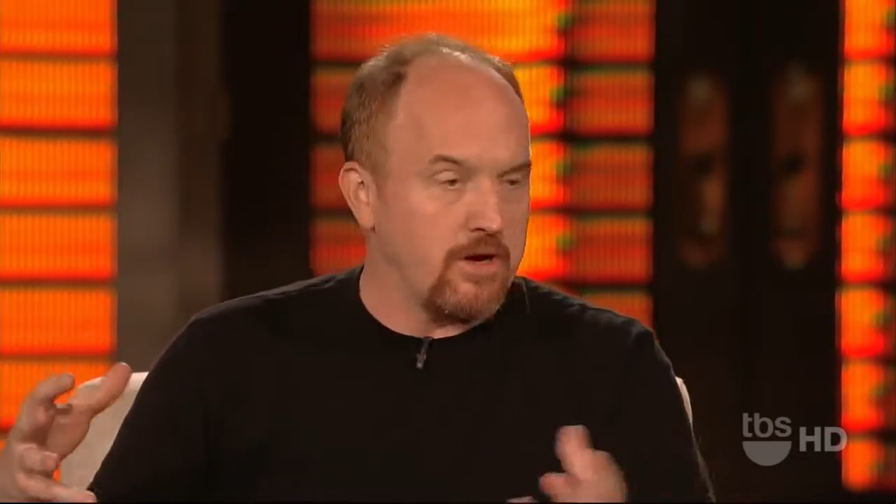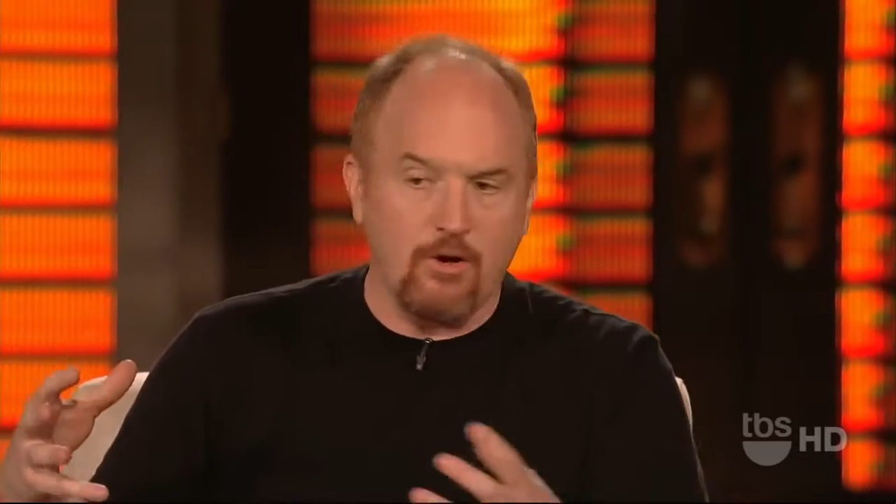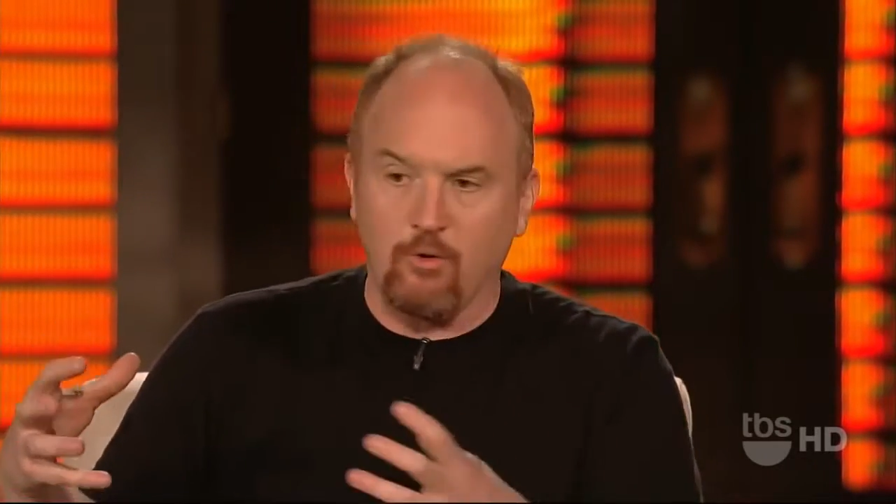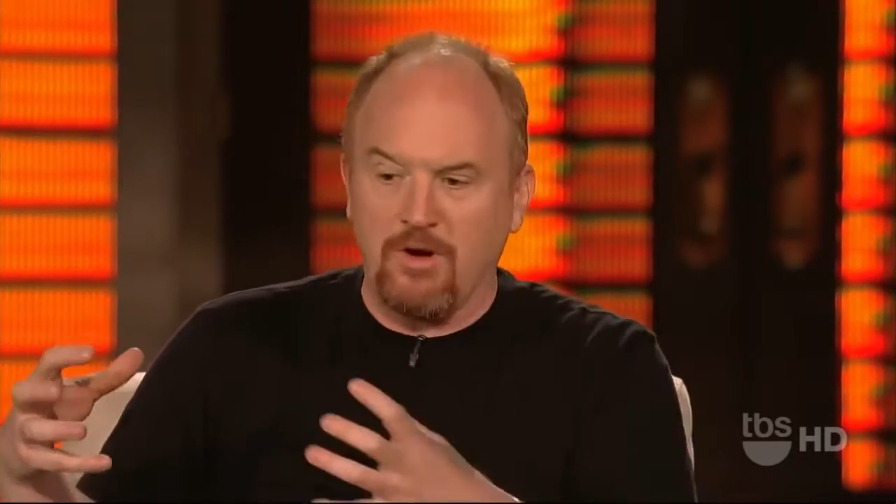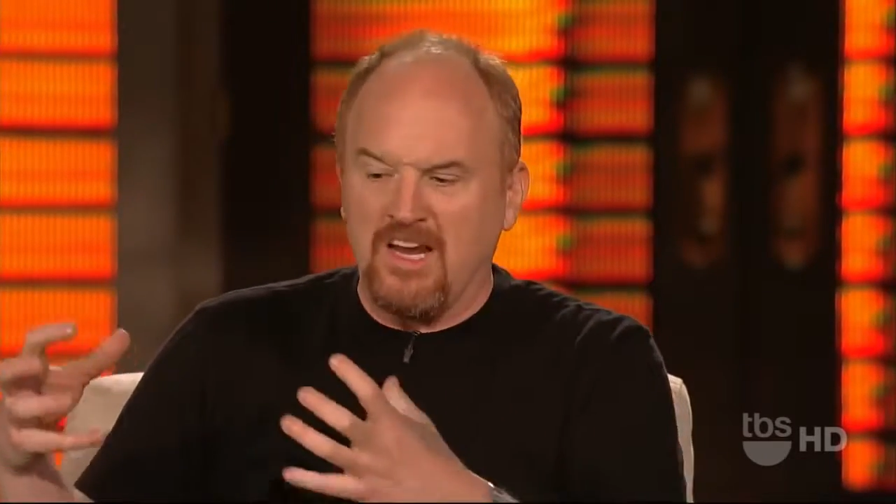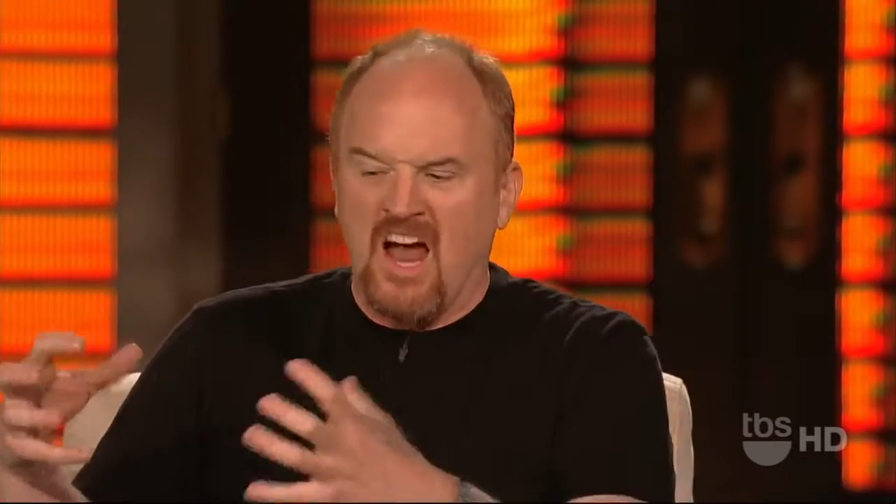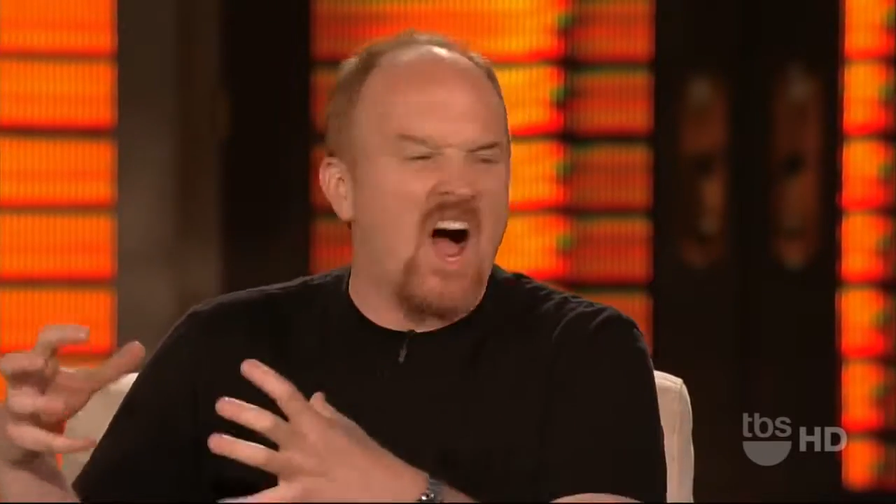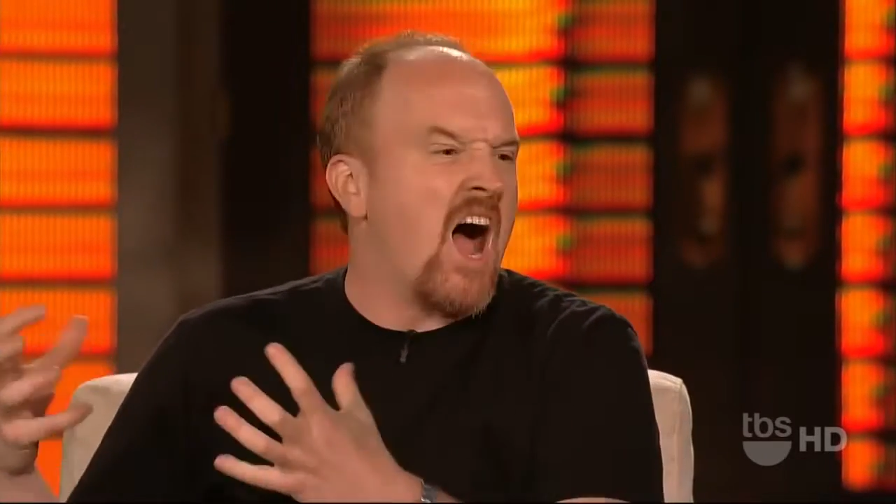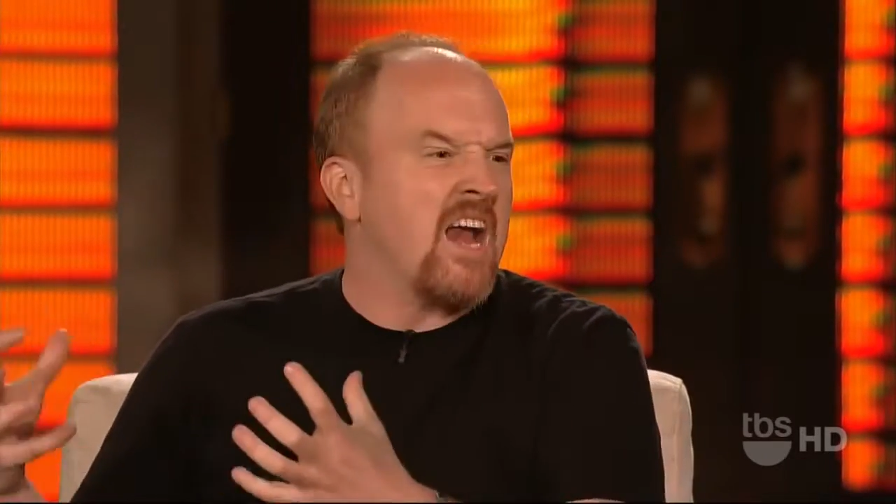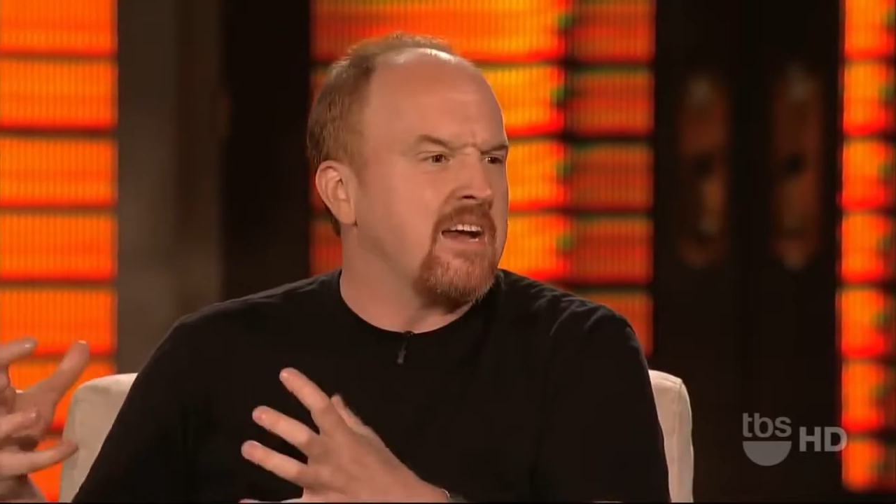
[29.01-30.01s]
in a green
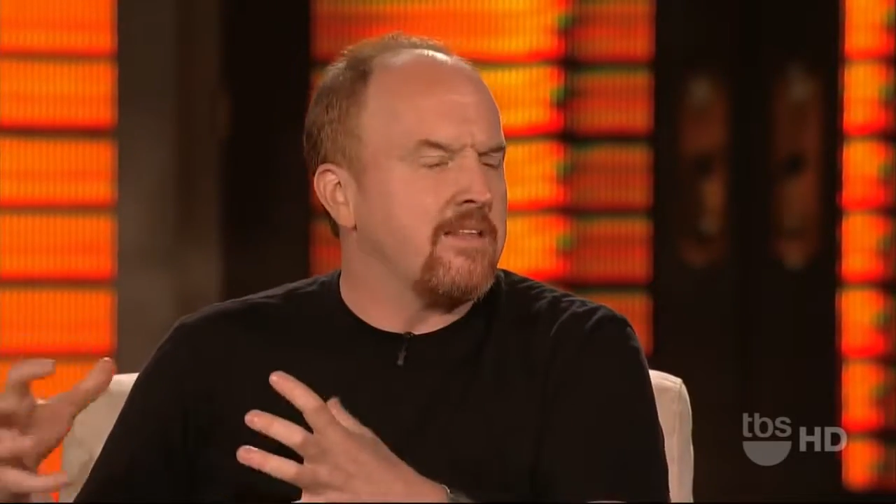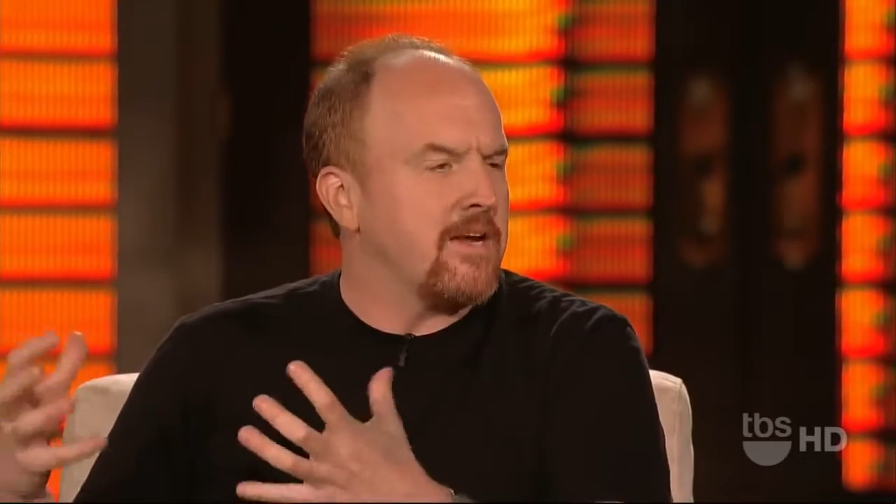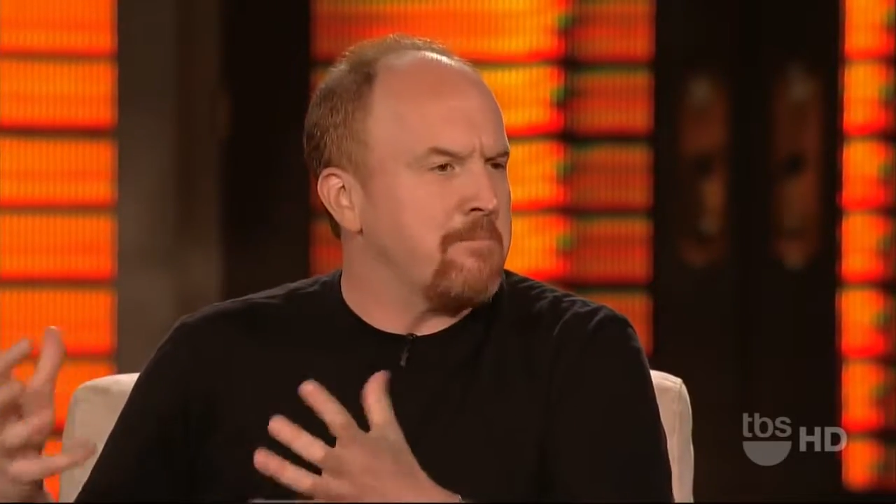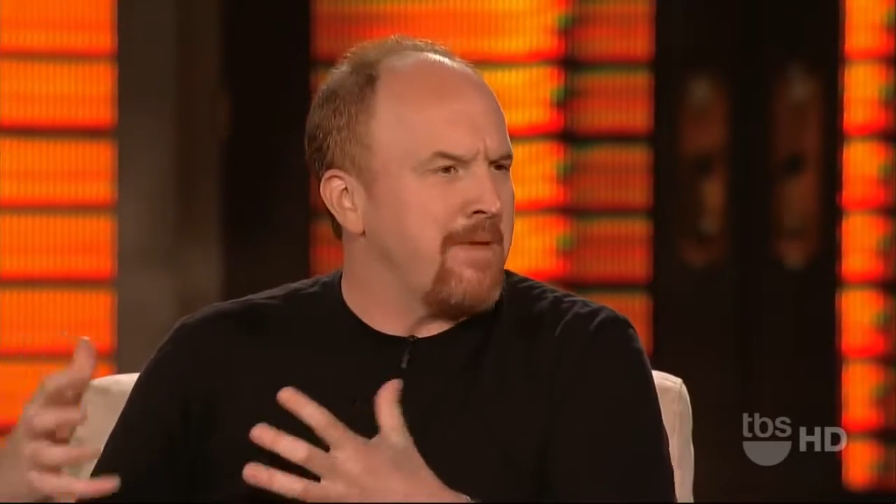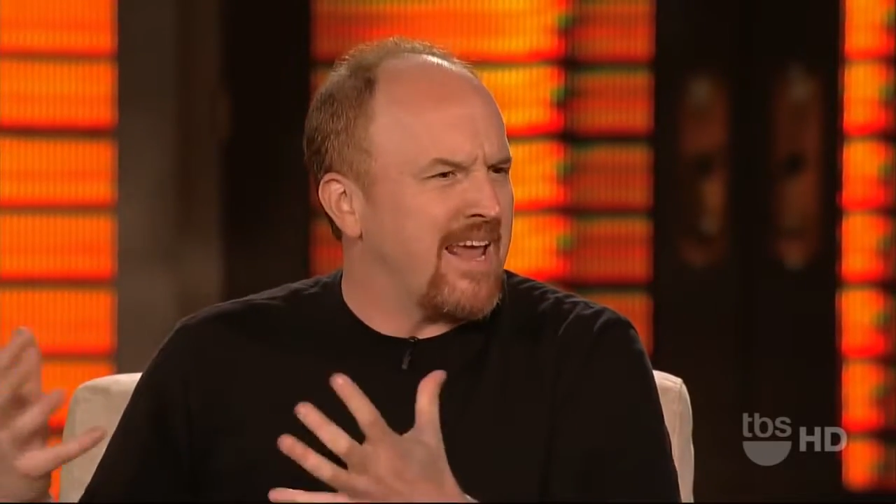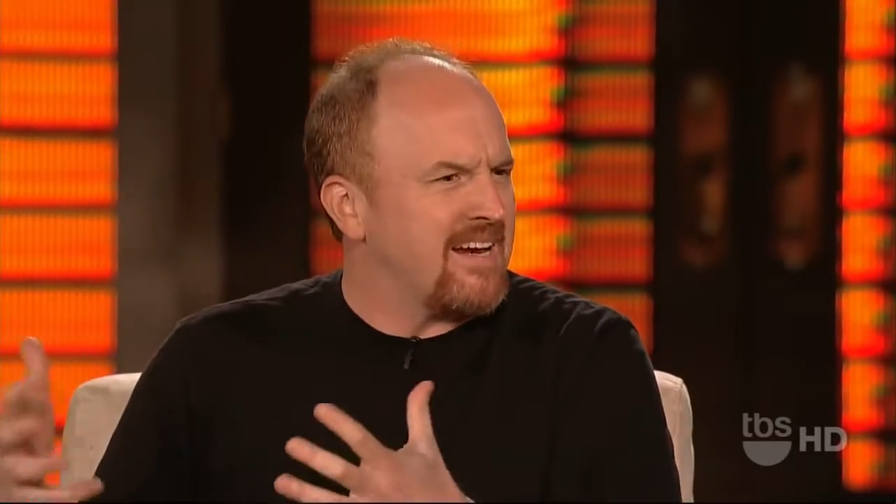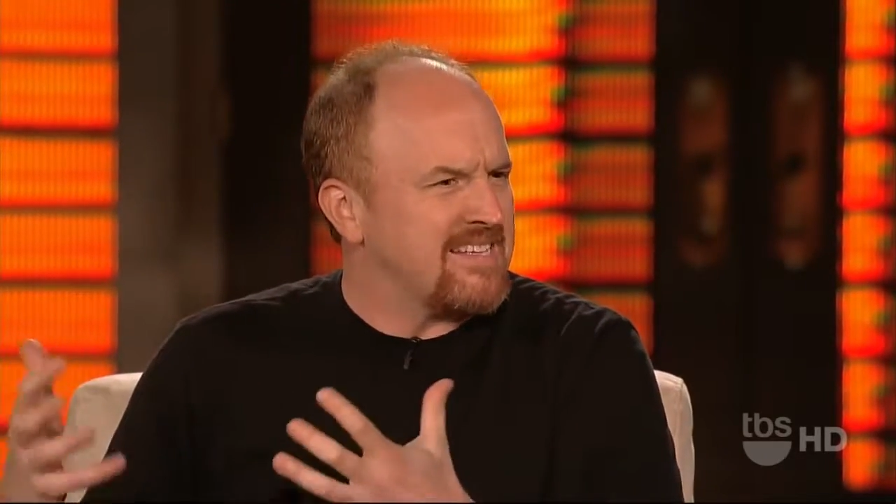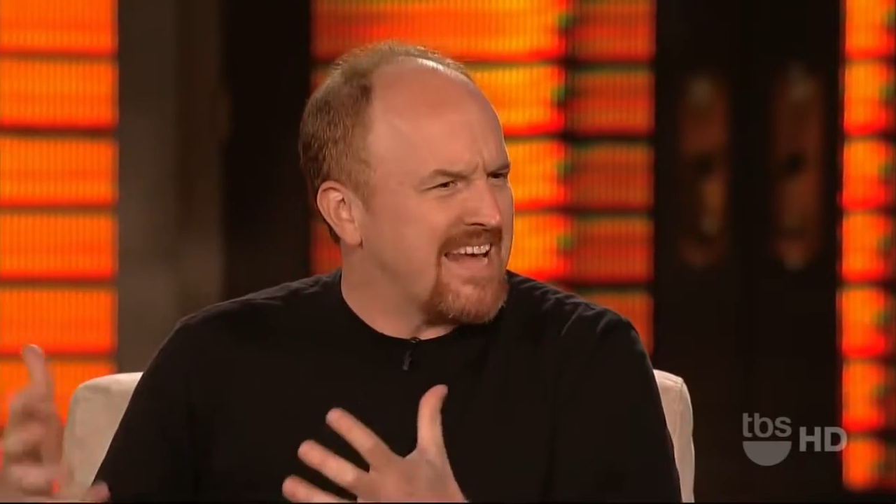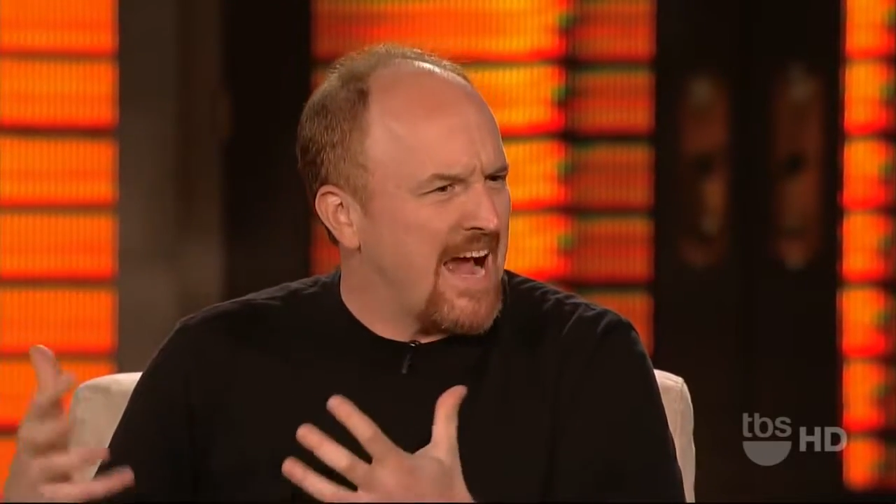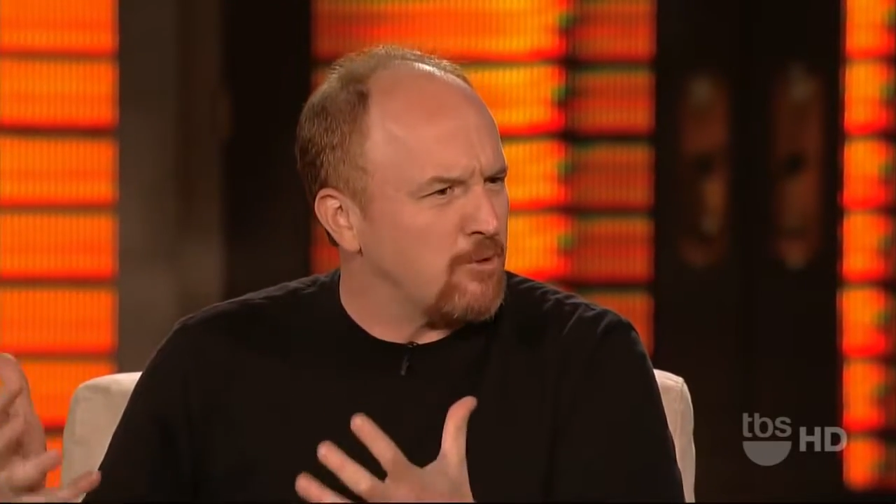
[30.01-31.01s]
Honda that he made at
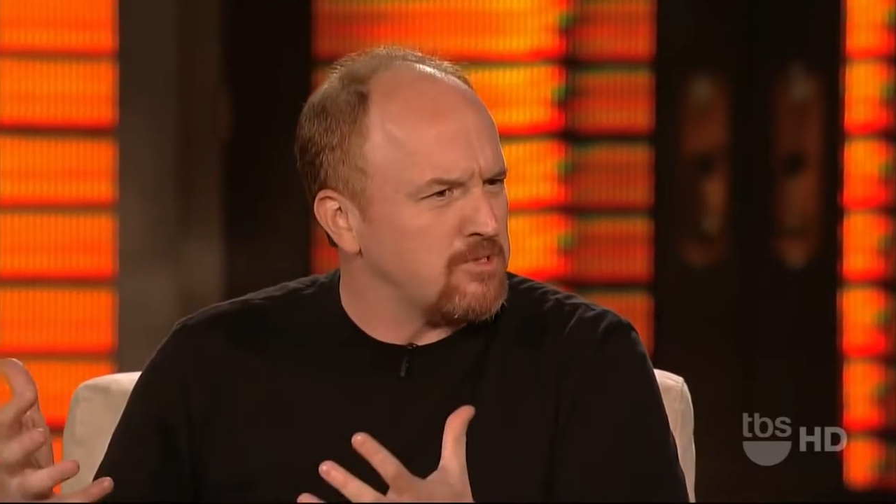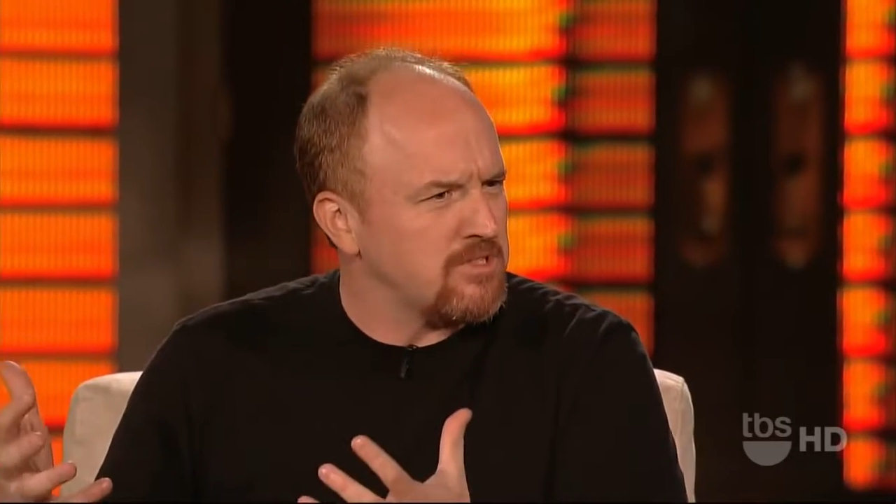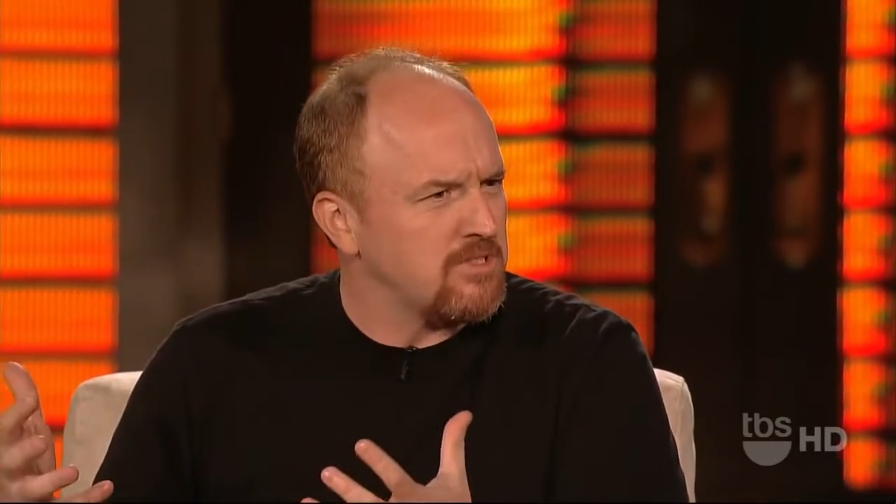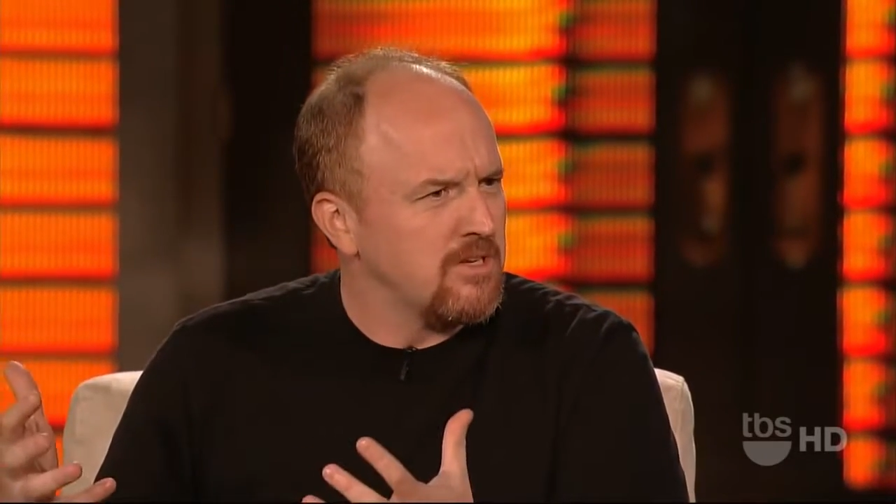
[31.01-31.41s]
his house.